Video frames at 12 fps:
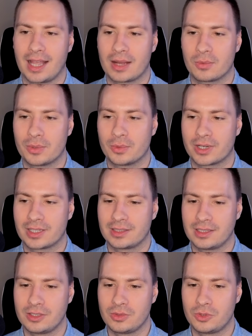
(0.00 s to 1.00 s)
And we will
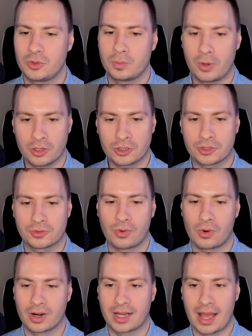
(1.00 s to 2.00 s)
continue to push
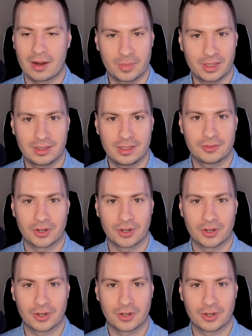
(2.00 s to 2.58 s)
for accountability